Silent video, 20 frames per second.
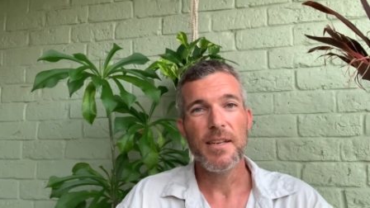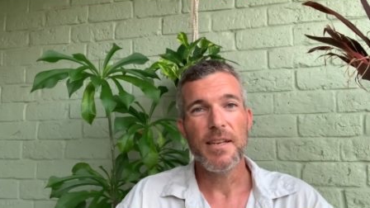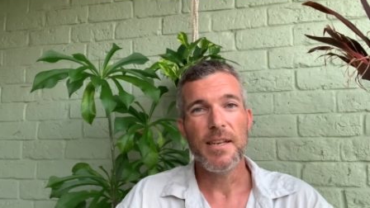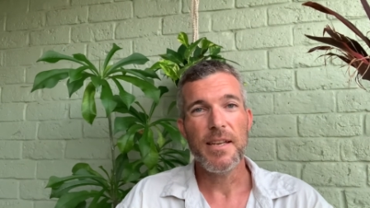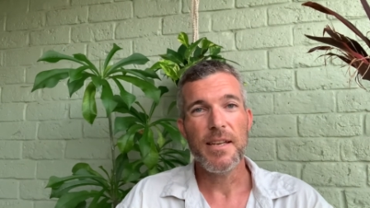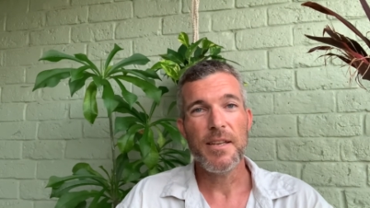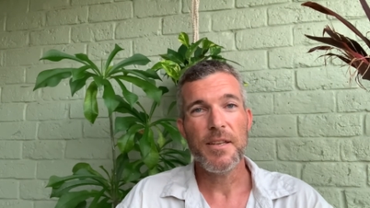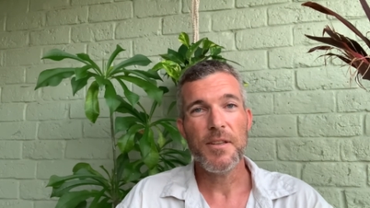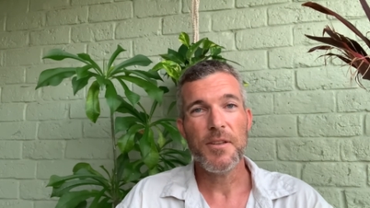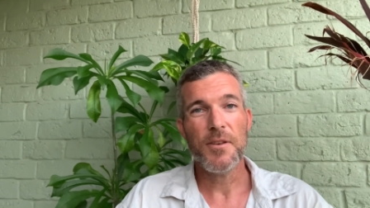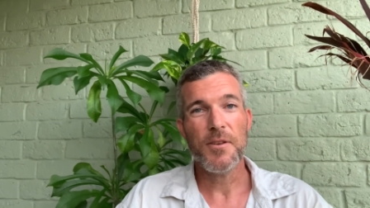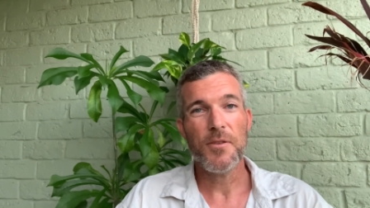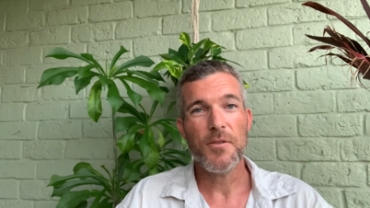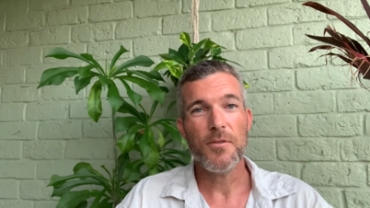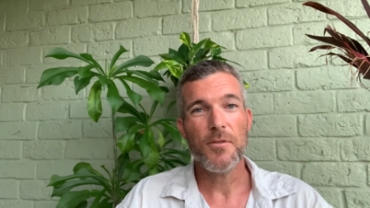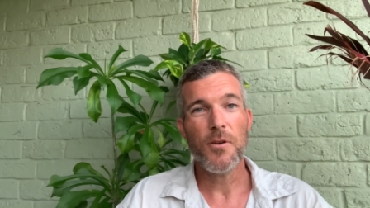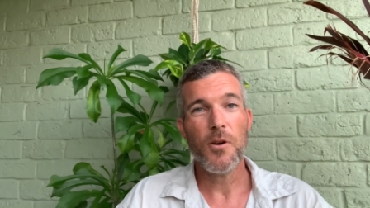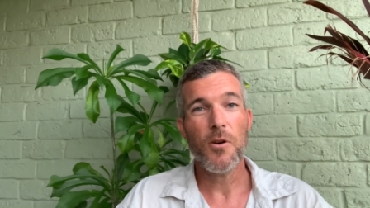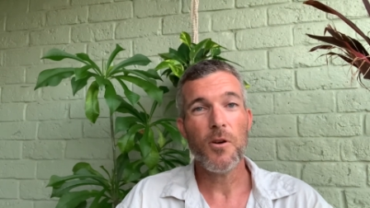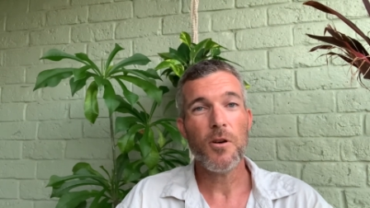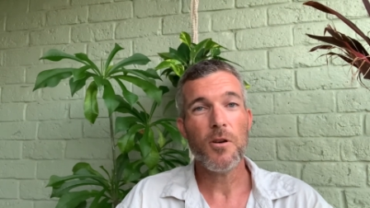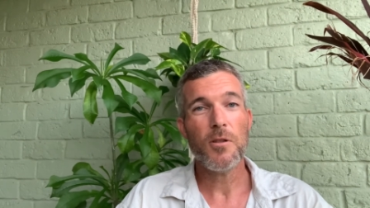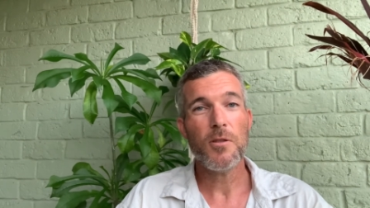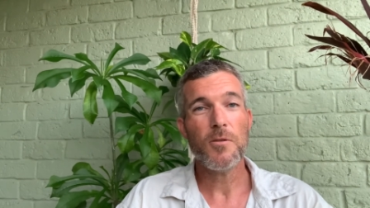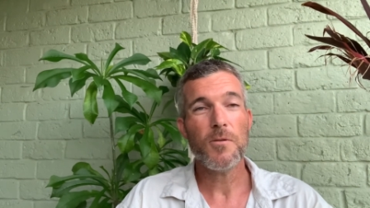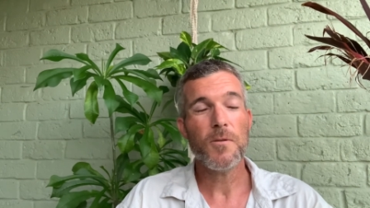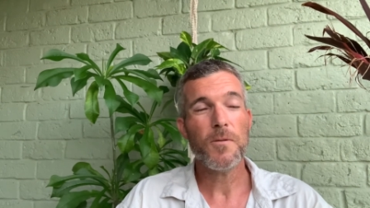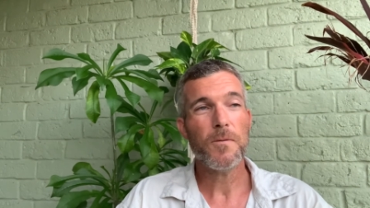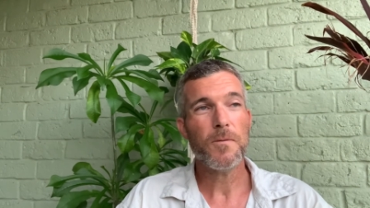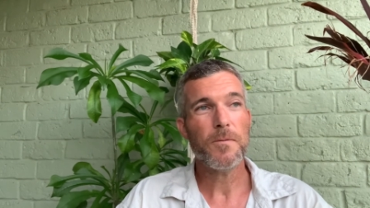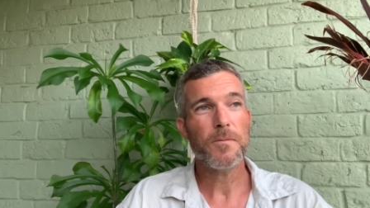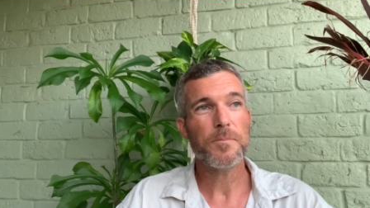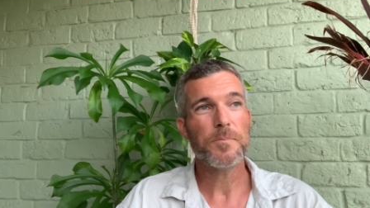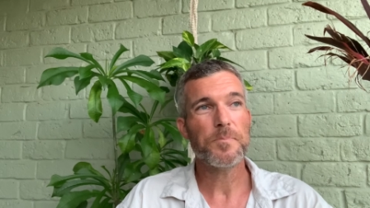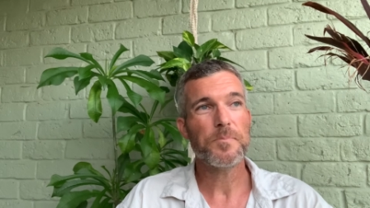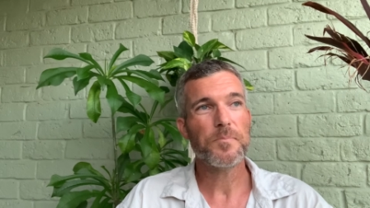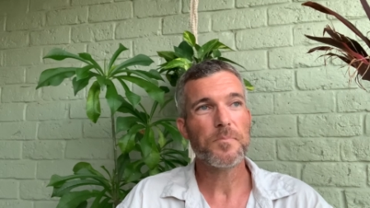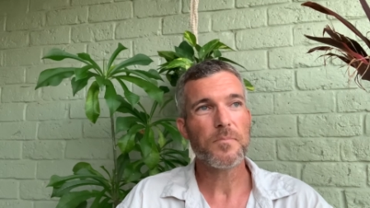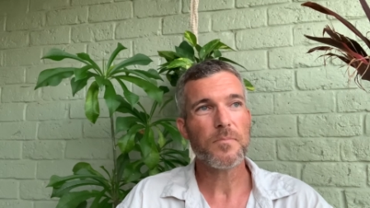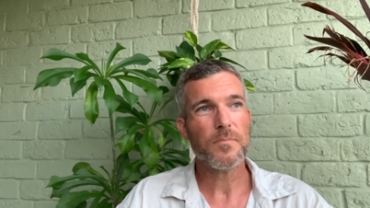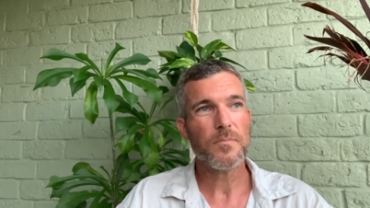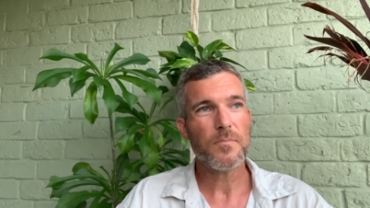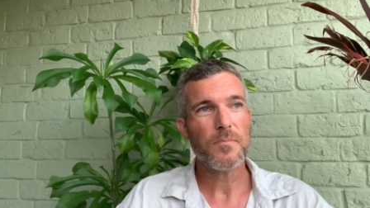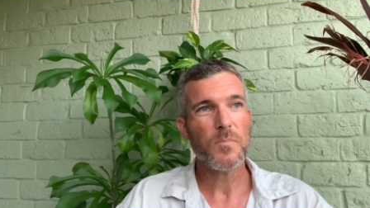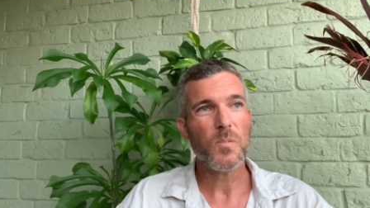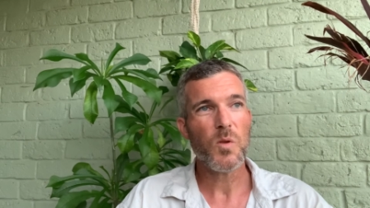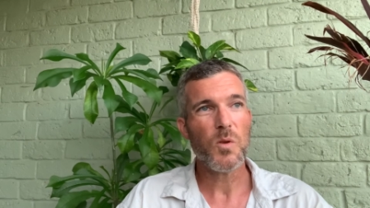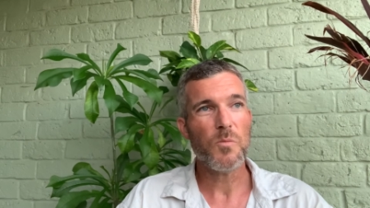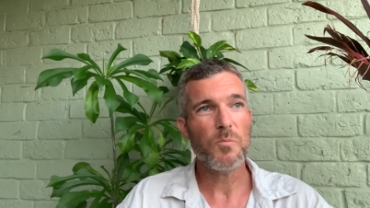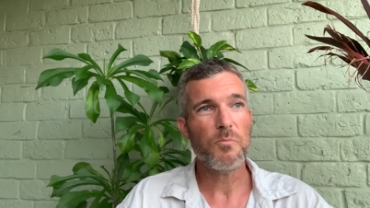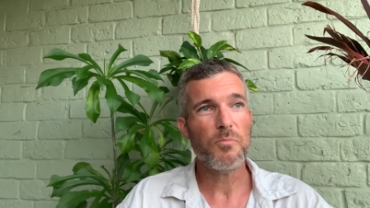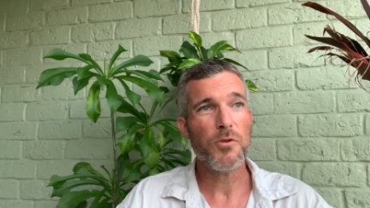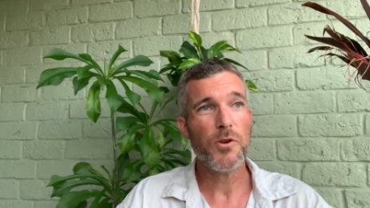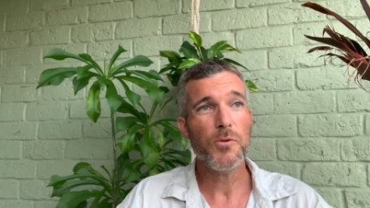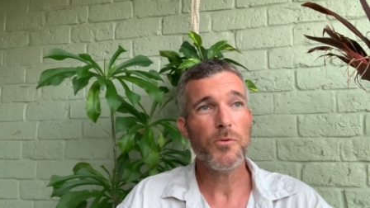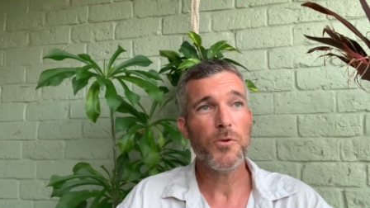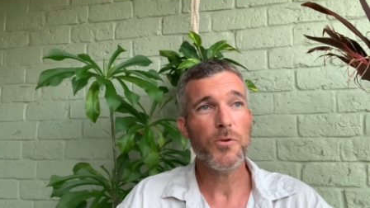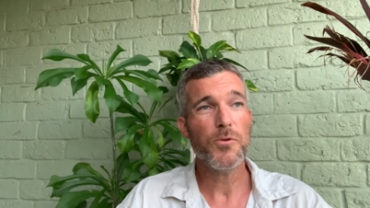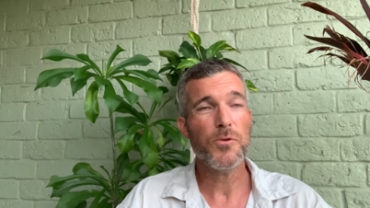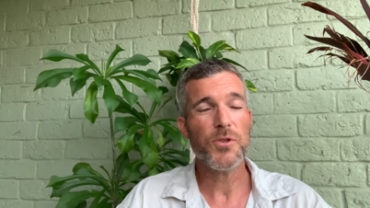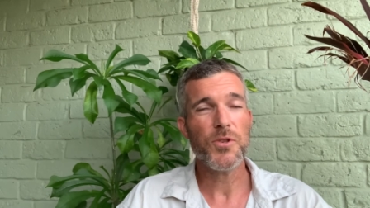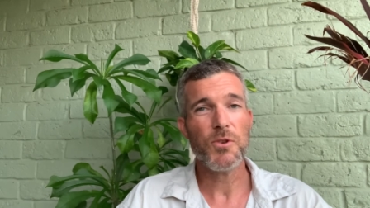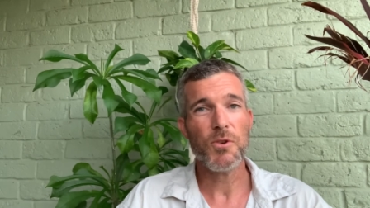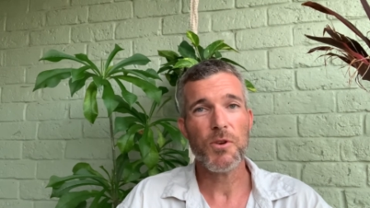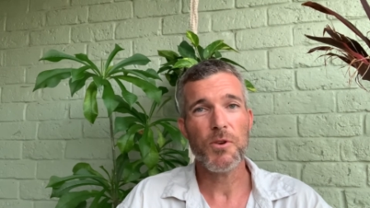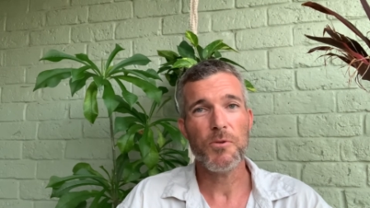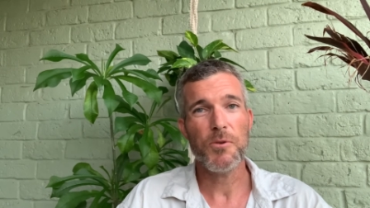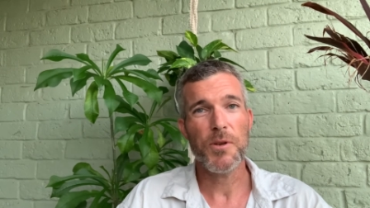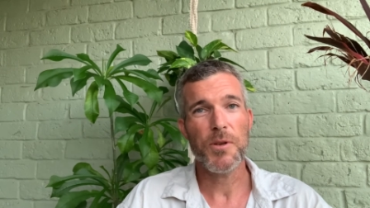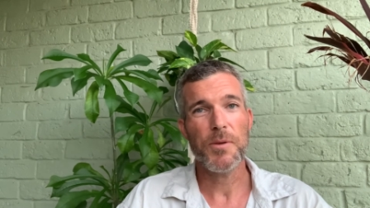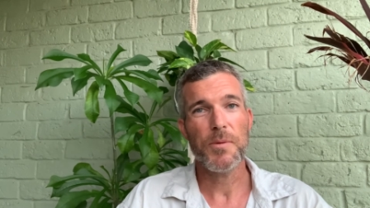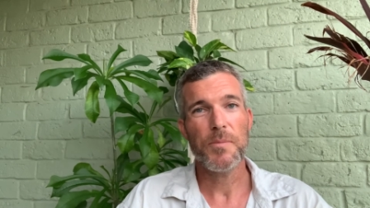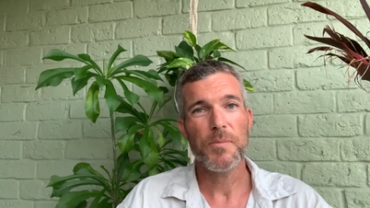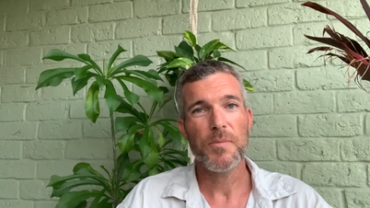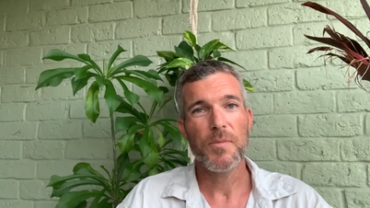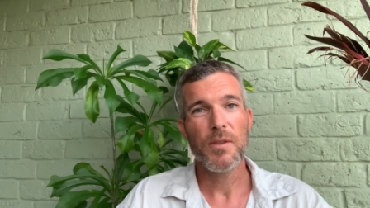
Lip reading: in all of produce growing,